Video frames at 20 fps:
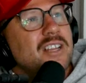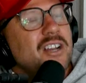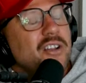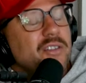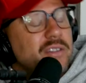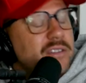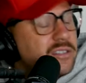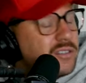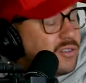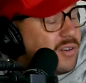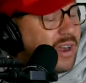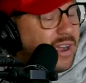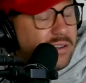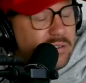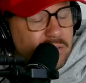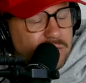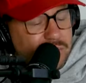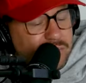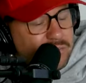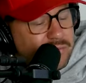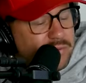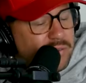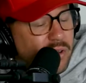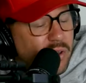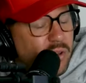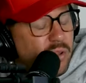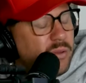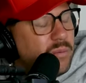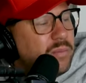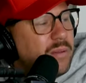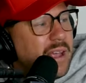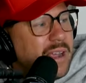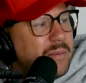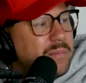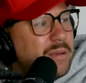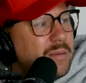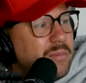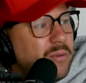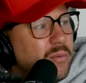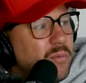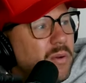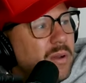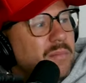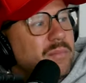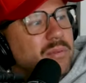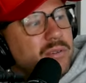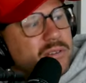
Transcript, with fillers: you know, this crowd of all black people, one